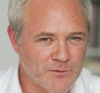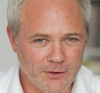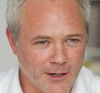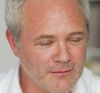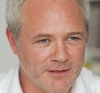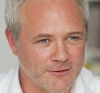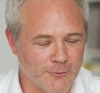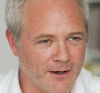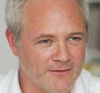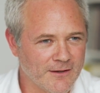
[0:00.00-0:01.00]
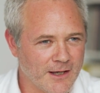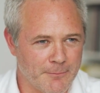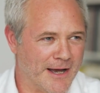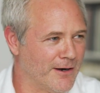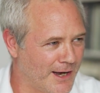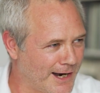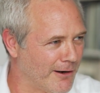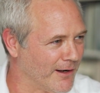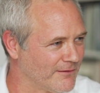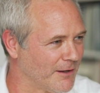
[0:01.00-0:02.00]
you don't think twice about
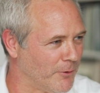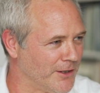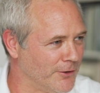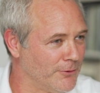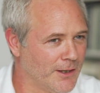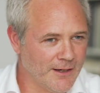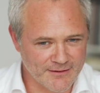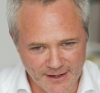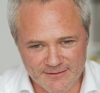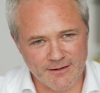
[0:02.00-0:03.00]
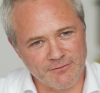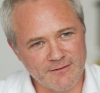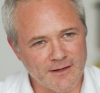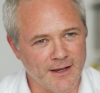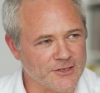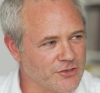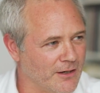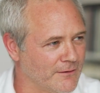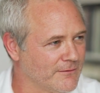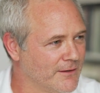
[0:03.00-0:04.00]
hiring someone new. So let's give this guy a
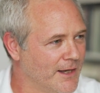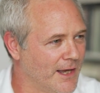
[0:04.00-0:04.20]
chance.